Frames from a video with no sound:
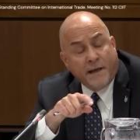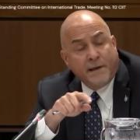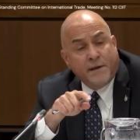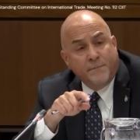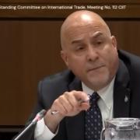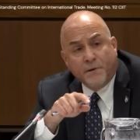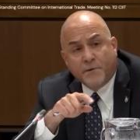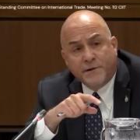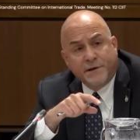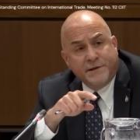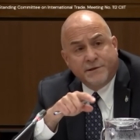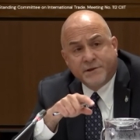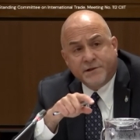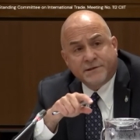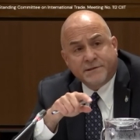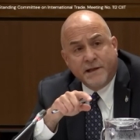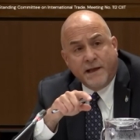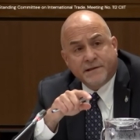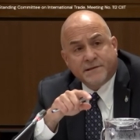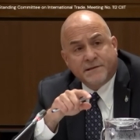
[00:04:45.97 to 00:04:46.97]
community,
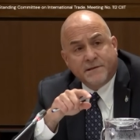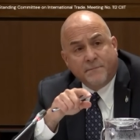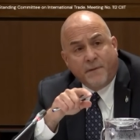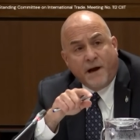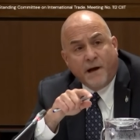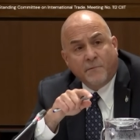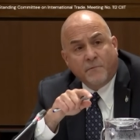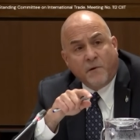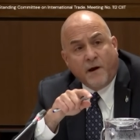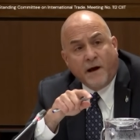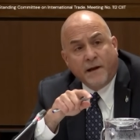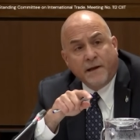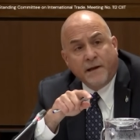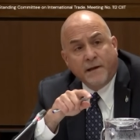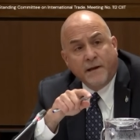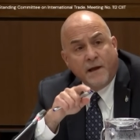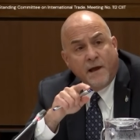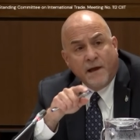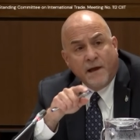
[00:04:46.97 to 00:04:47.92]
just next to my riding,